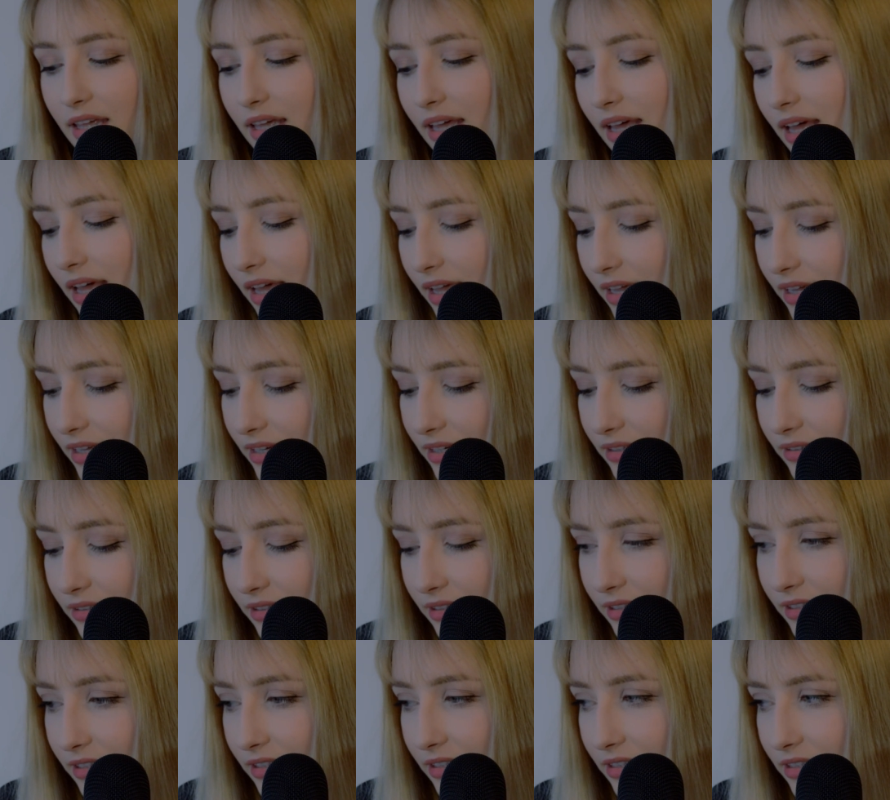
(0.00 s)

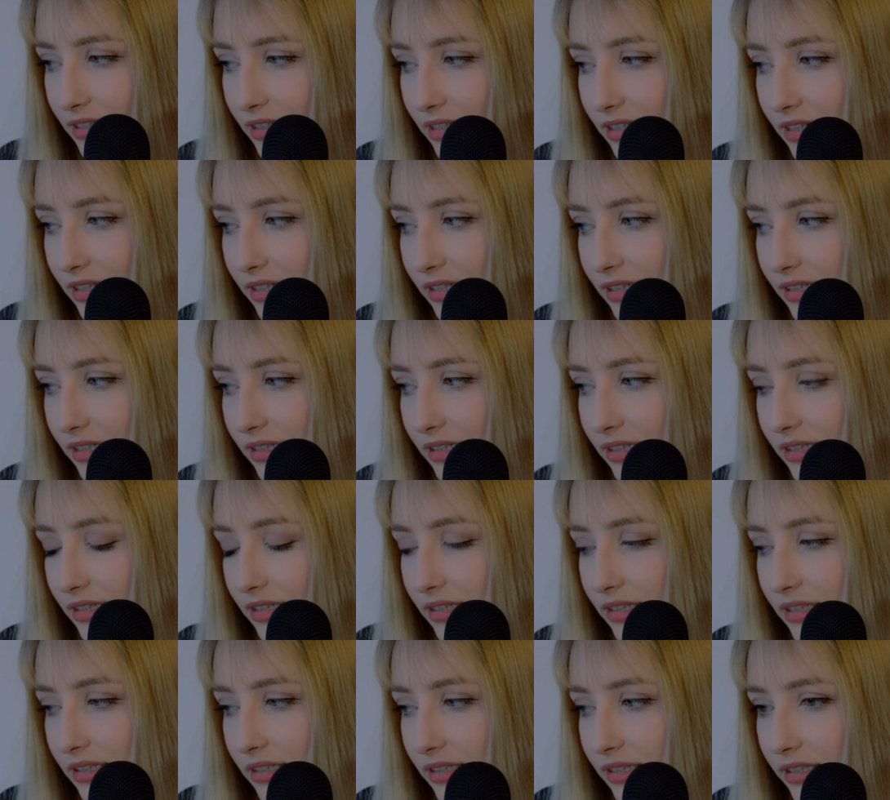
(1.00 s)
And
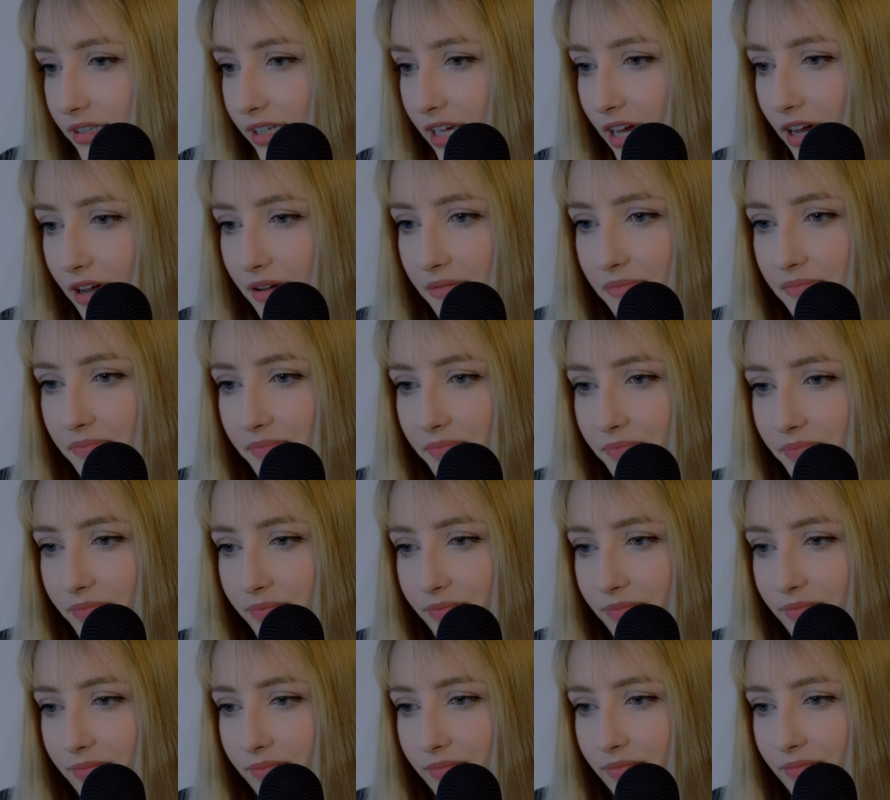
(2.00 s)
yeah,
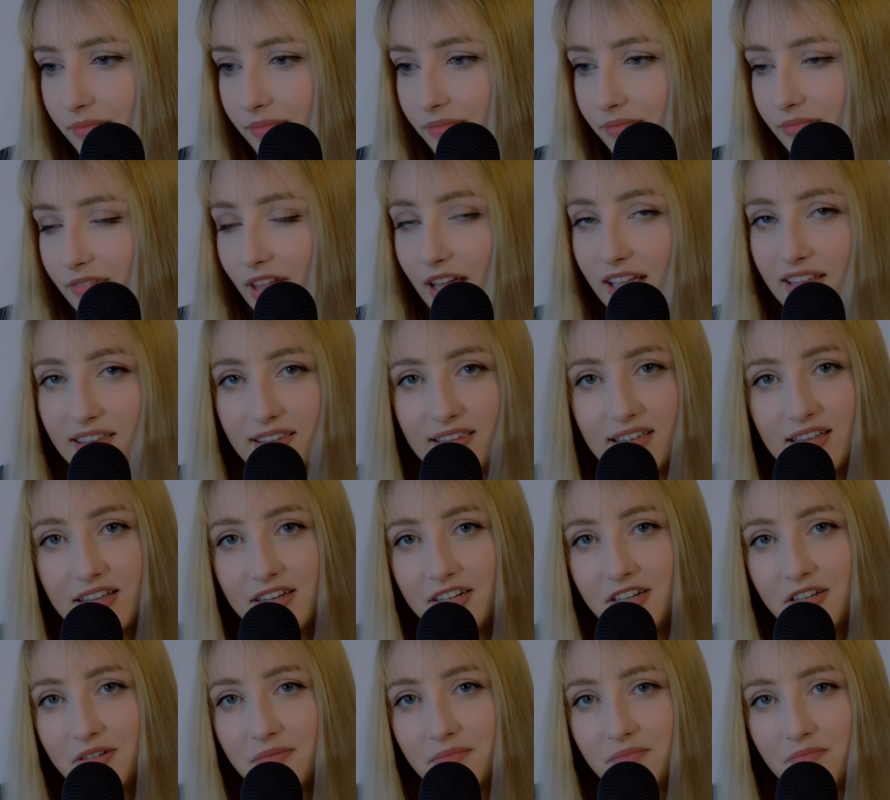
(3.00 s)
that's
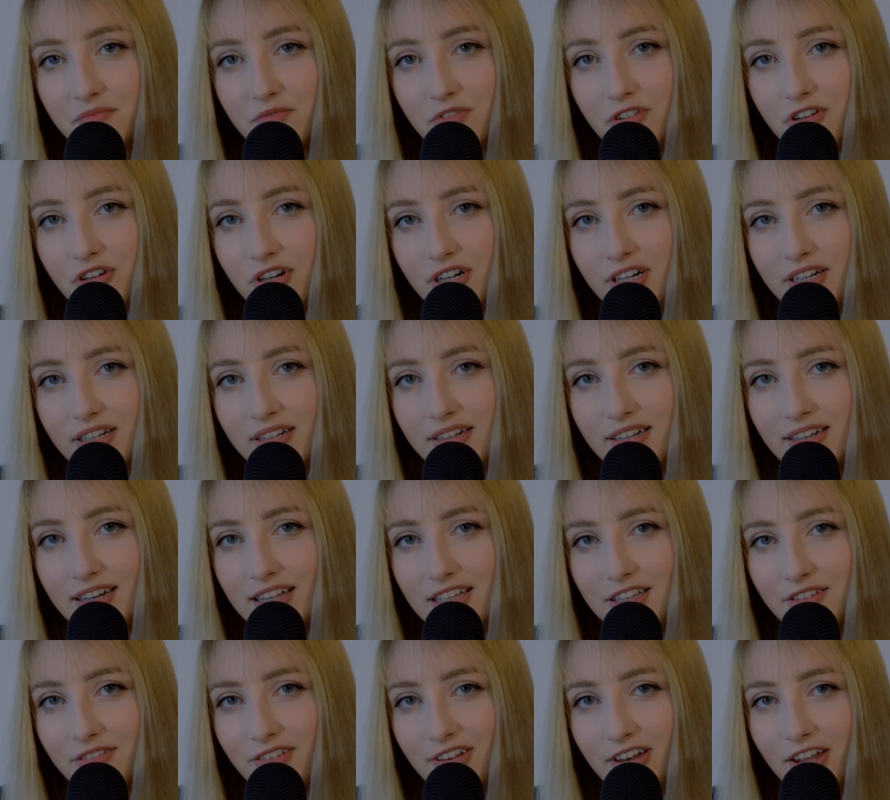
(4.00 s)
it for
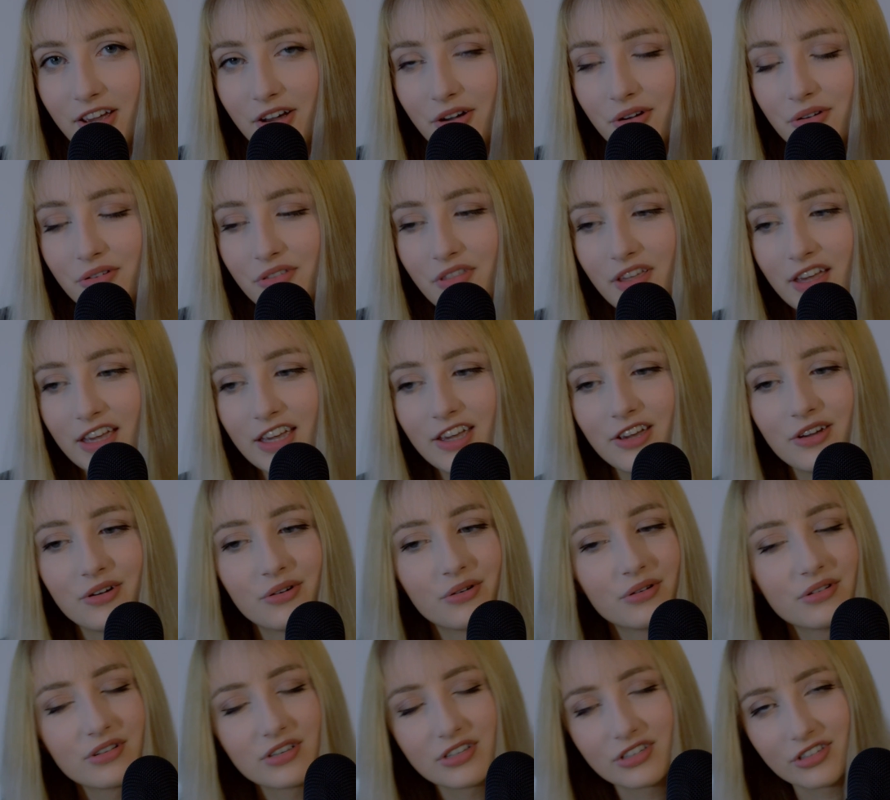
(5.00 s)
today's video. Thank you
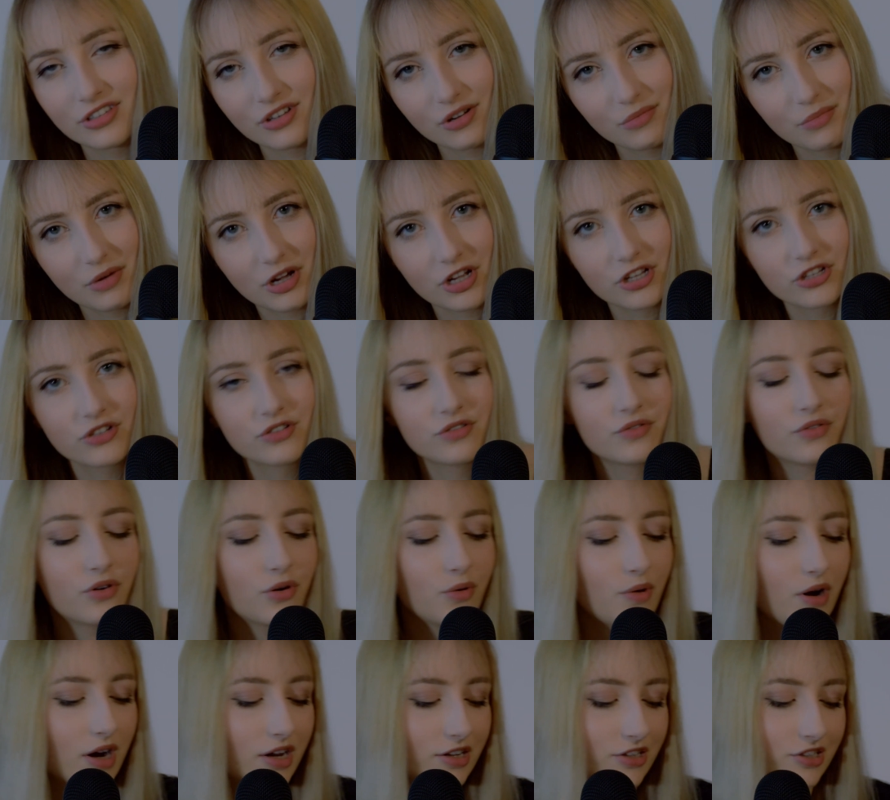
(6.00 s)
so much for
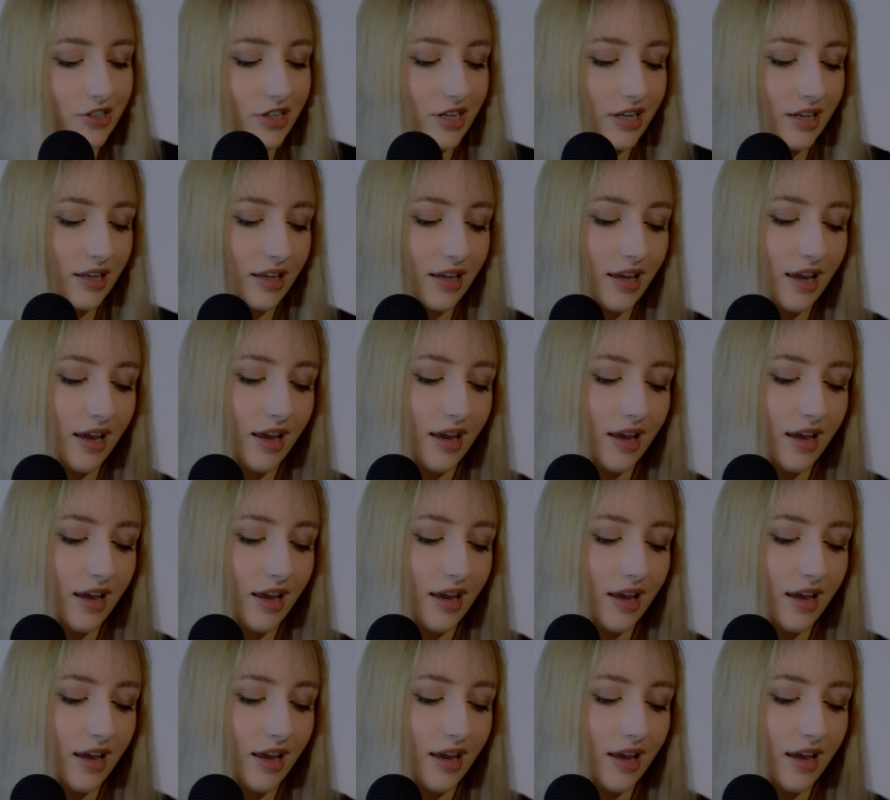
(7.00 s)
watching.